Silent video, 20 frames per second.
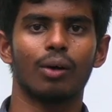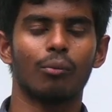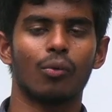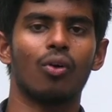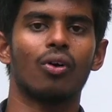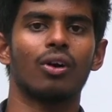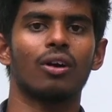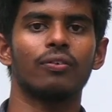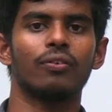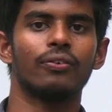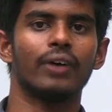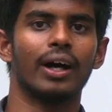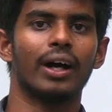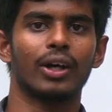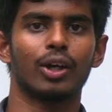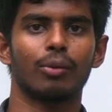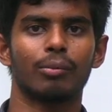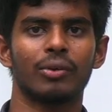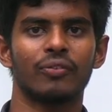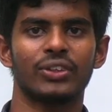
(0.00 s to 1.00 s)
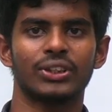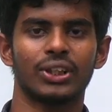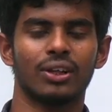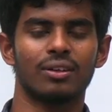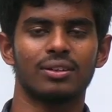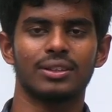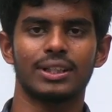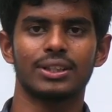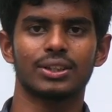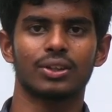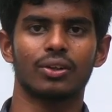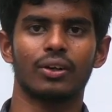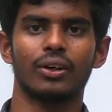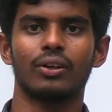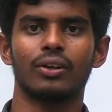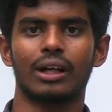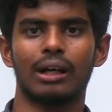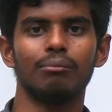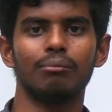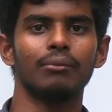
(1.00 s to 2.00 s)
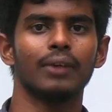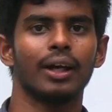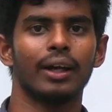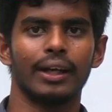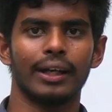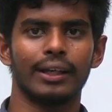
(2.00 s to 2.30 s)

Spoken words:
more of human physiology is going to come